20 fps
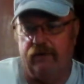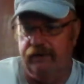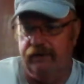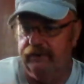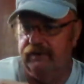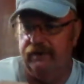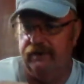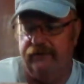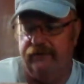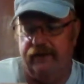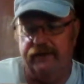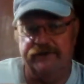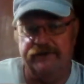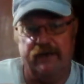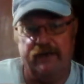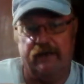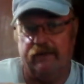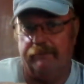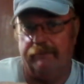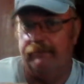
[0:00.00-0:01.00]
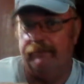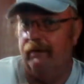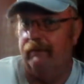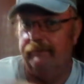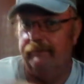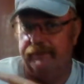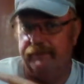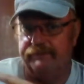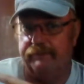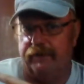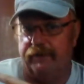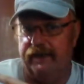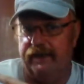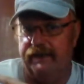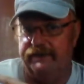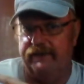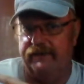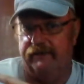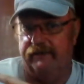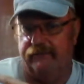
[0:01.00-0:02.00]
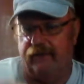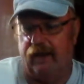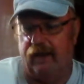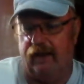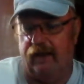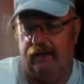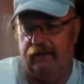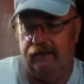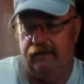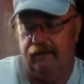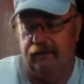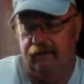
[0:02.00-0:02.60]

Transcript: Usually the injector pump is pretty easy to find.